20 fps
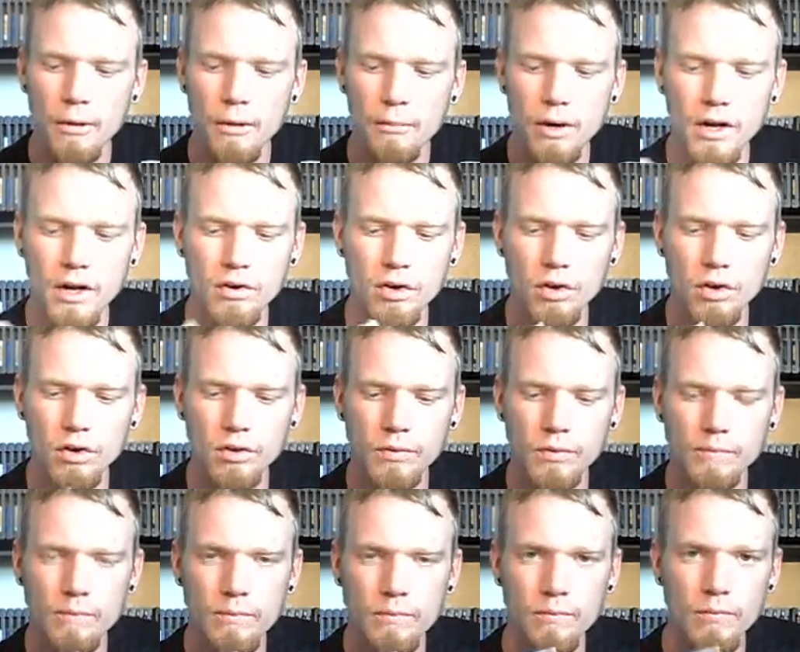But a little
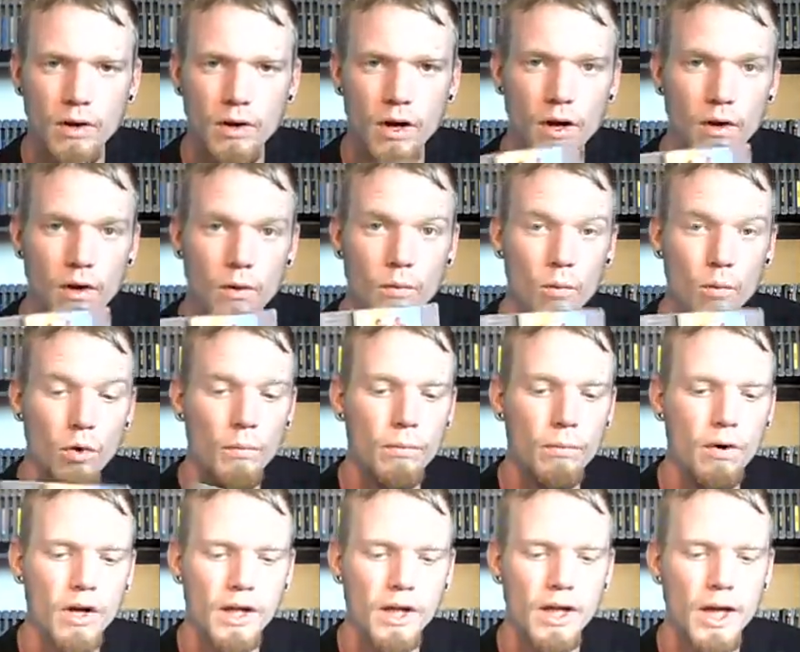
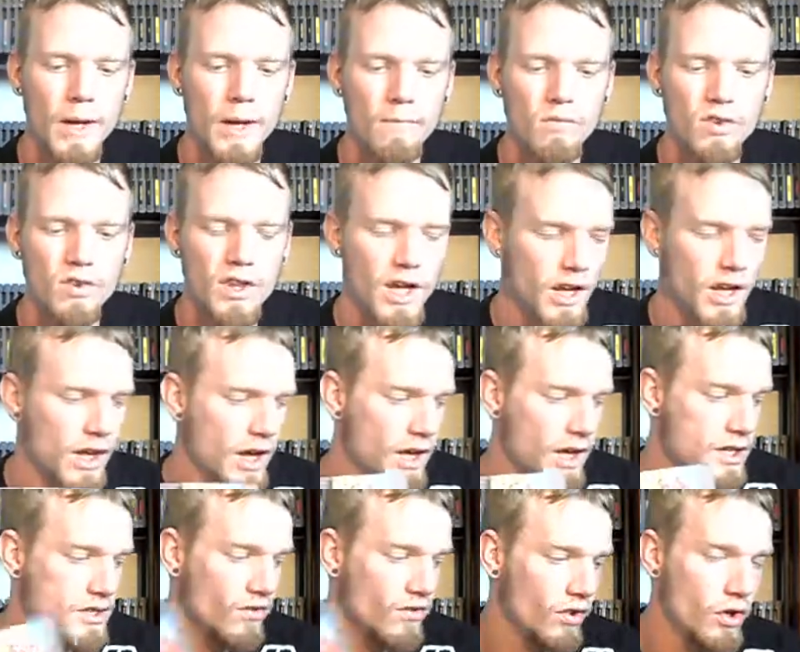role-playing game for the
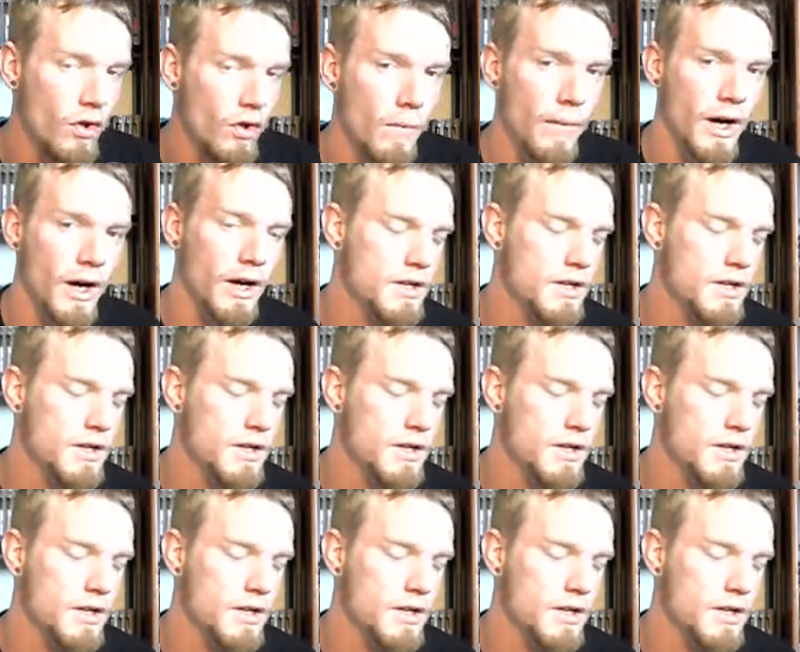NES for $2.